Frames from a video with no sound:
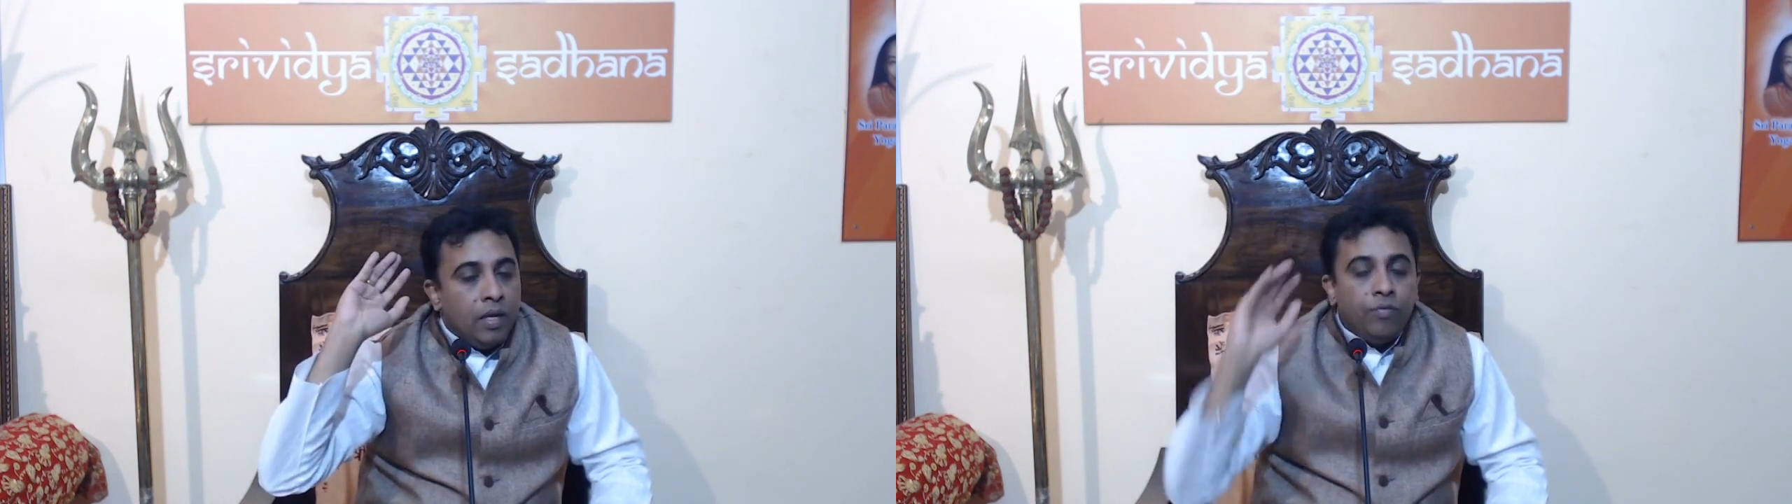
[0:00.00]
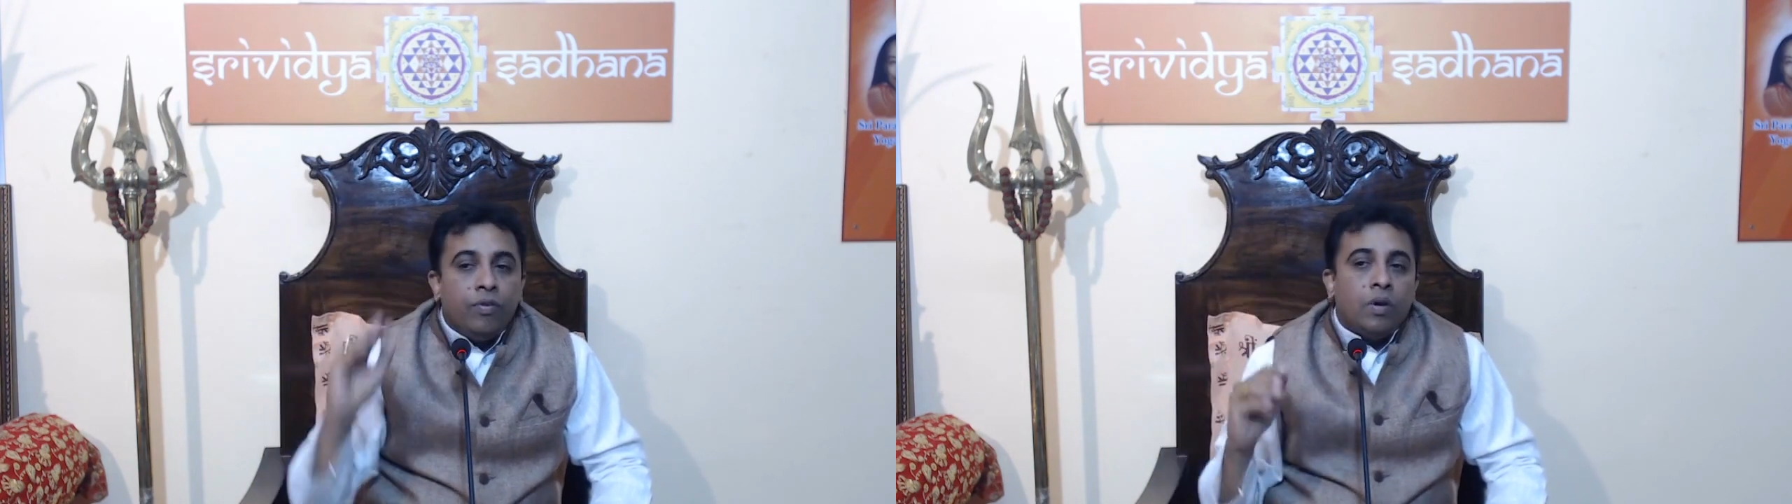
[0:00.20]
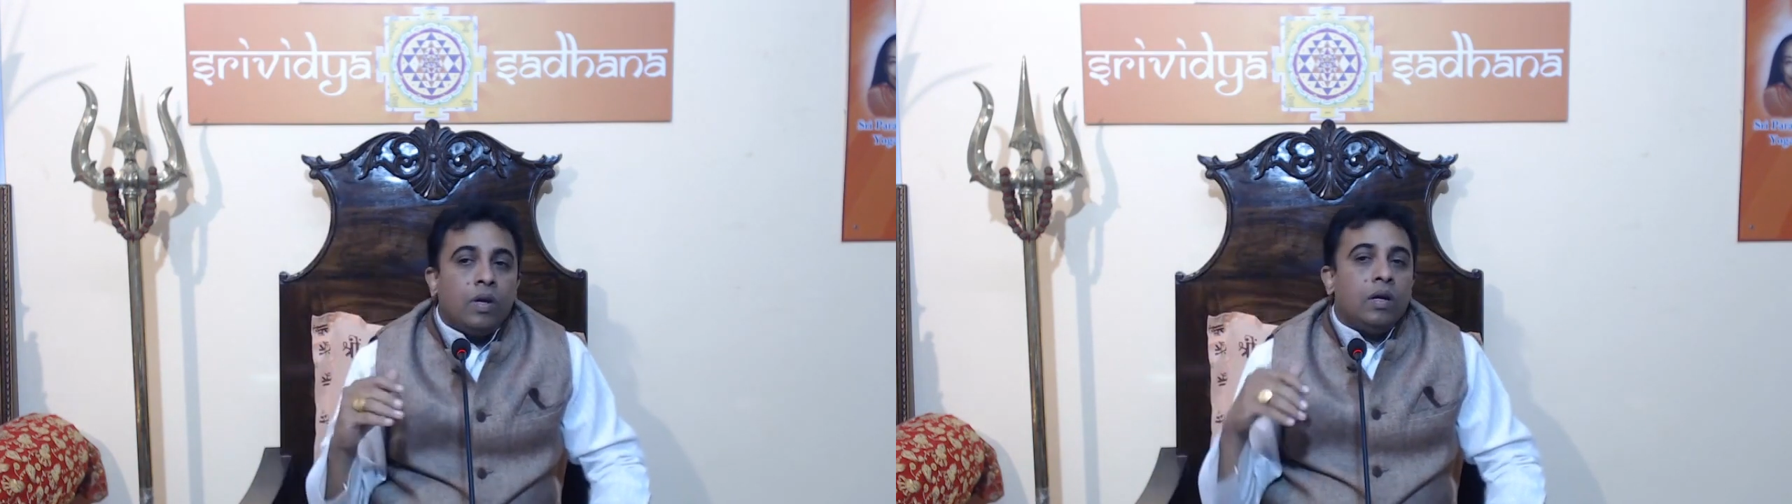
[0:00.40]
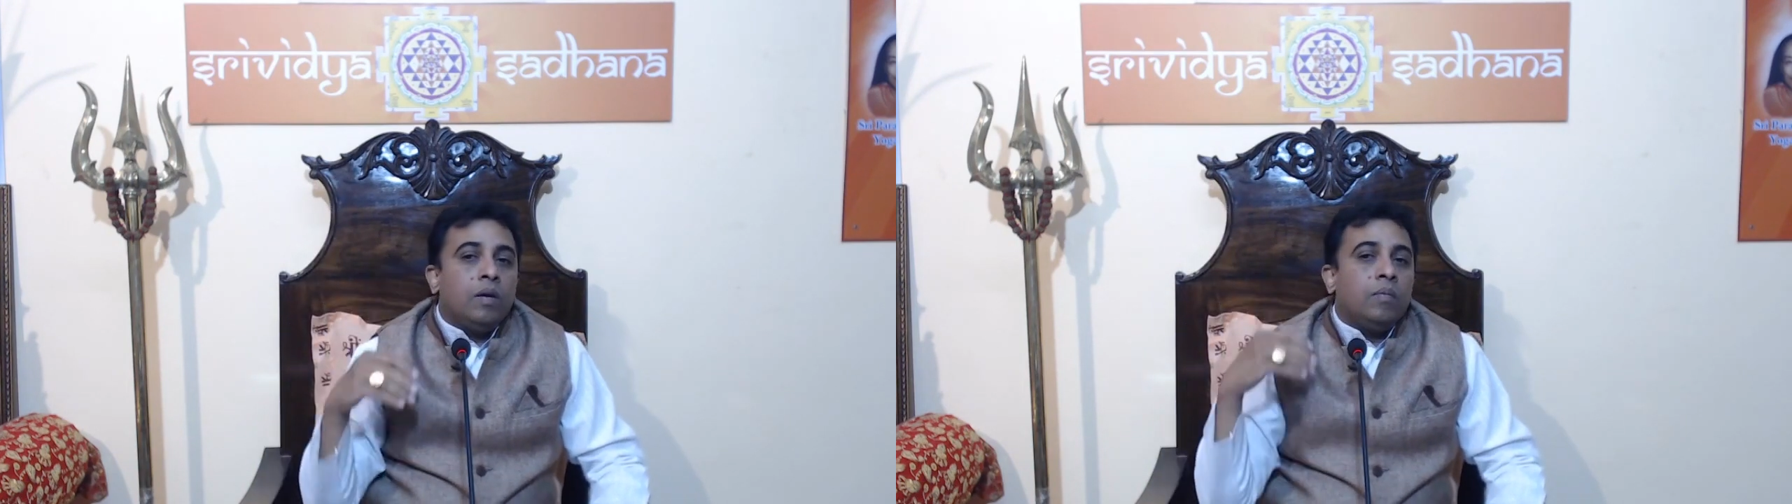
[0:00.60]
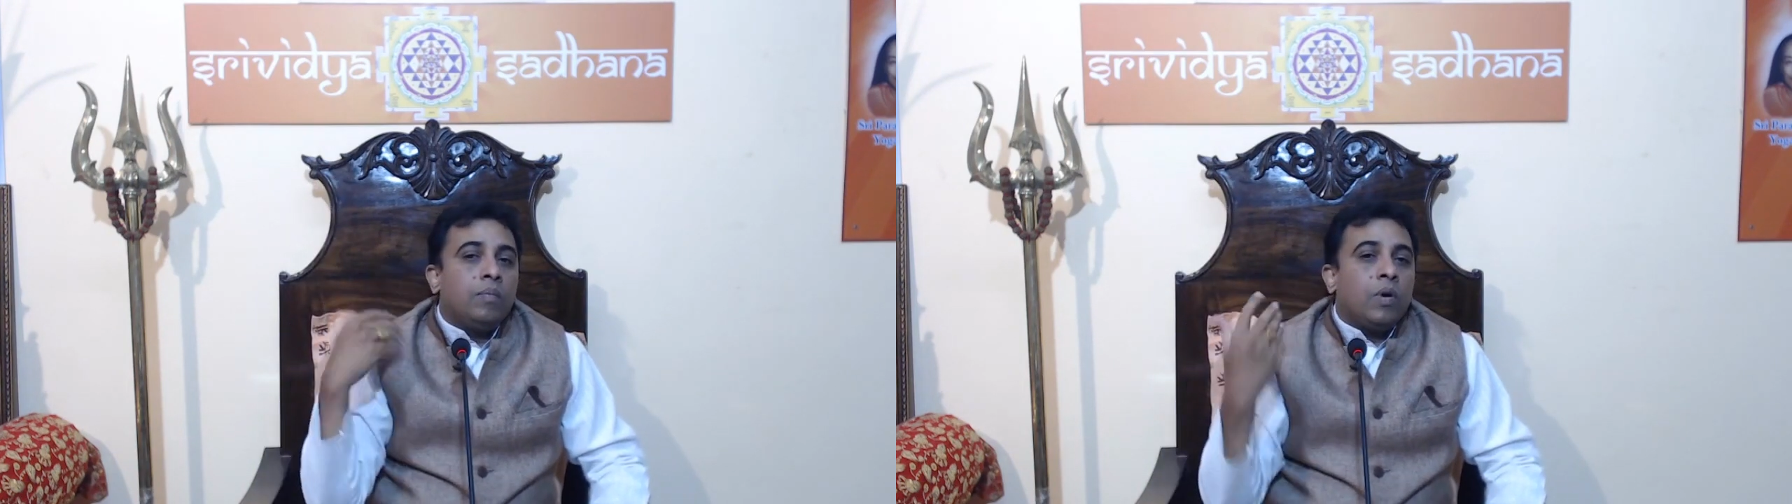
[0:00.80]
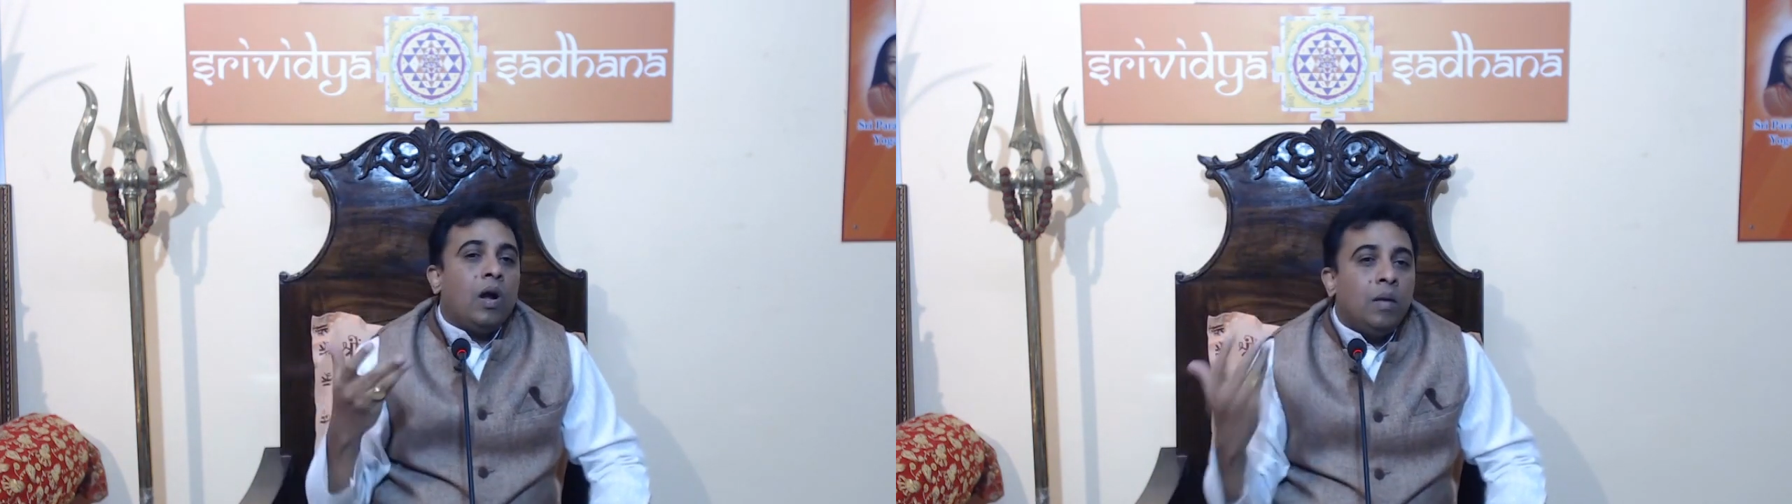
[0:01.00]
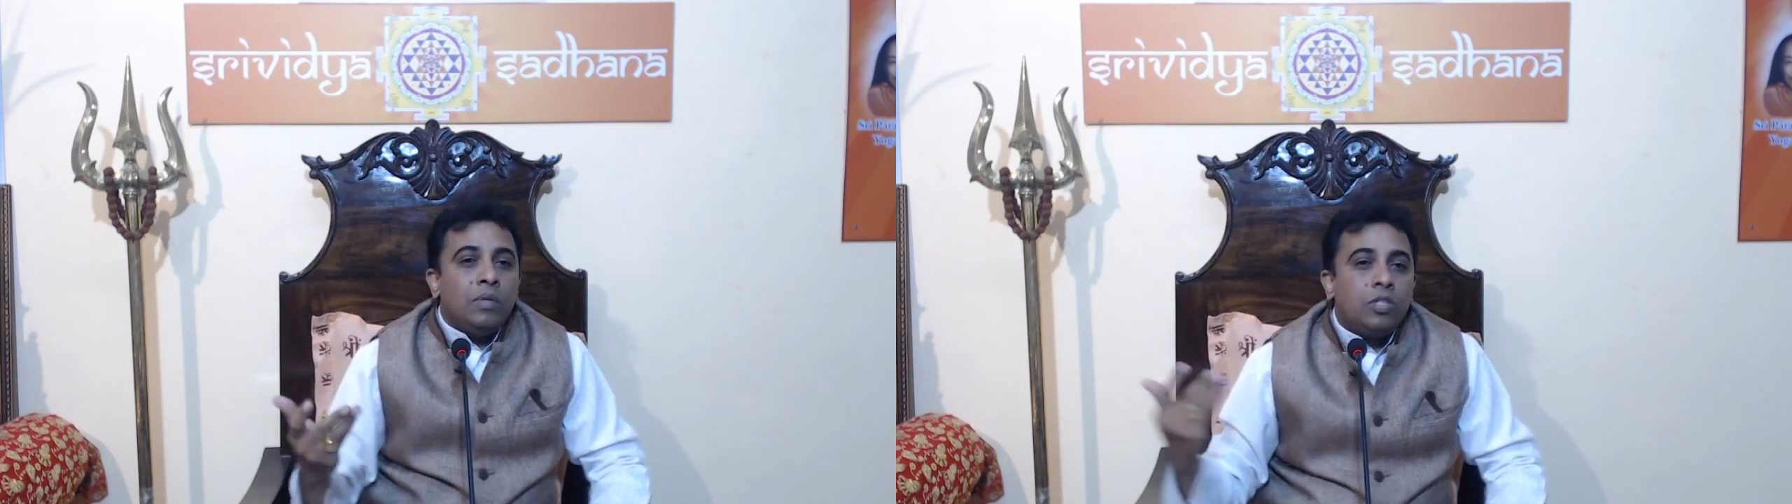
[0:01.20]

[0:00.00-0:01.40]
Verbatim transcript: If your uh, problem